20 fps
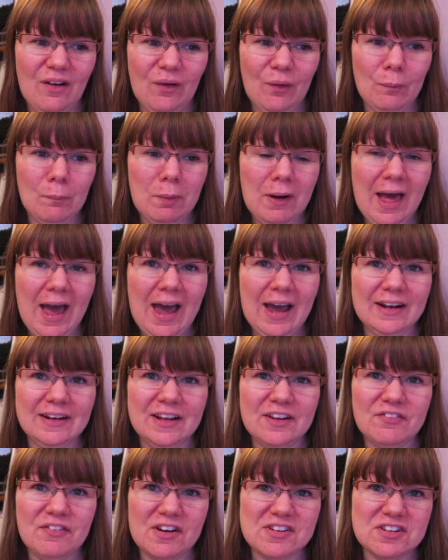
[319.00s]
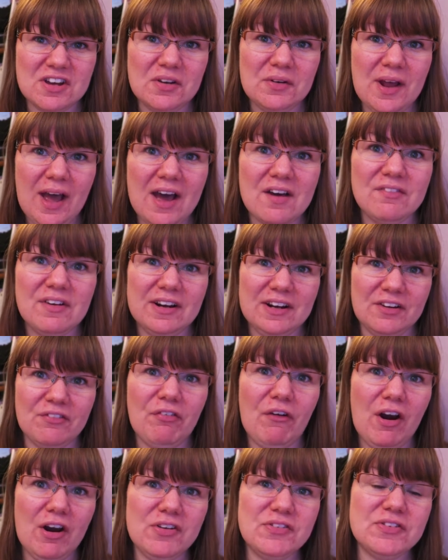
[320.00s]
on plan if I don't have any
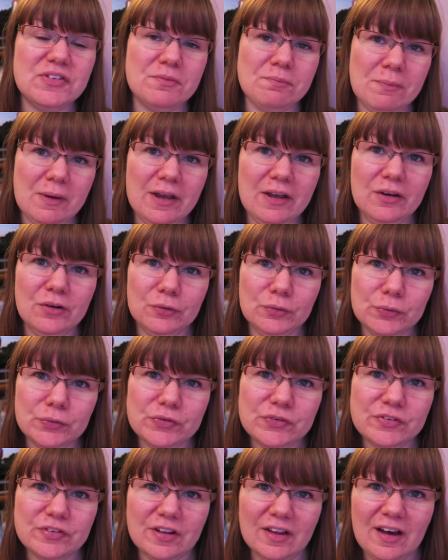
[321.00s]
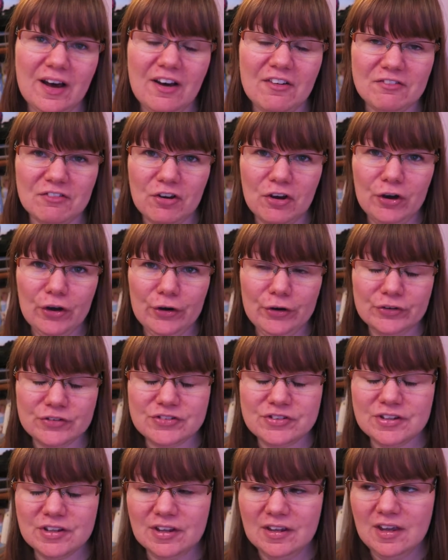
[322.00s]
frozen meals that I've
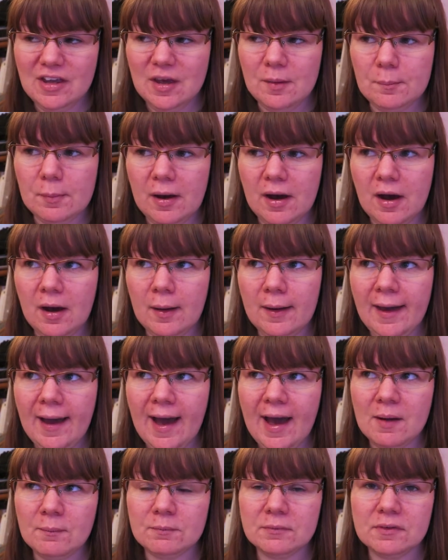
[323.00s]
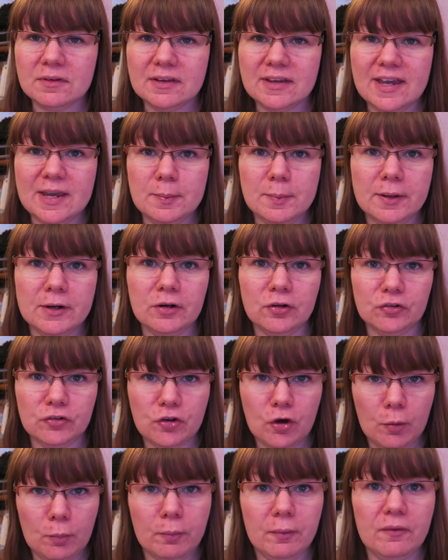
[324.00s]
cooked. But I am keeping on
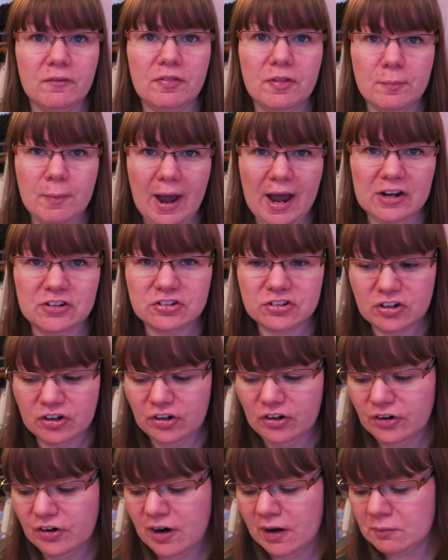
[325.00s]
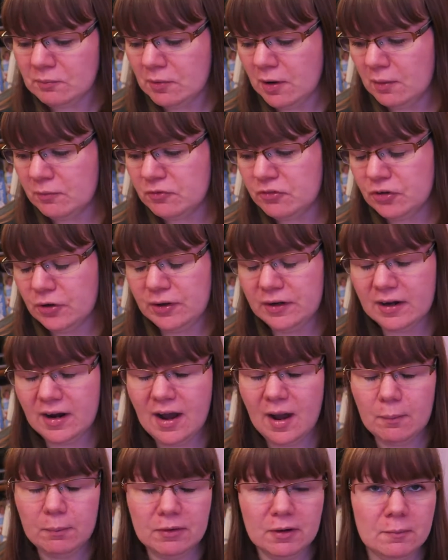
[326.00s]
top of the batch cook. I'm doing a
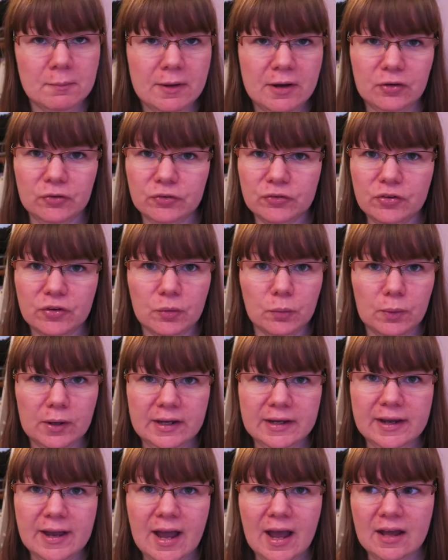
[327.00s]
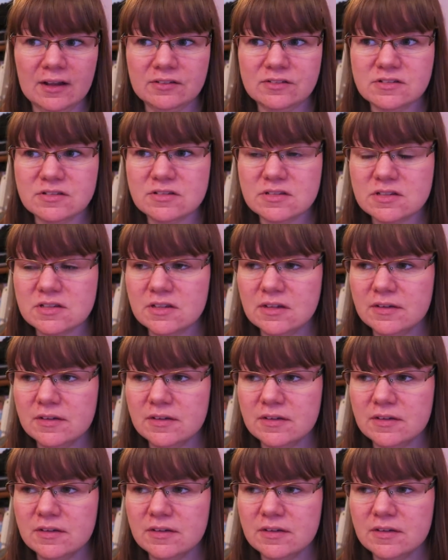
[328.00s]
couple of meals at the weekends.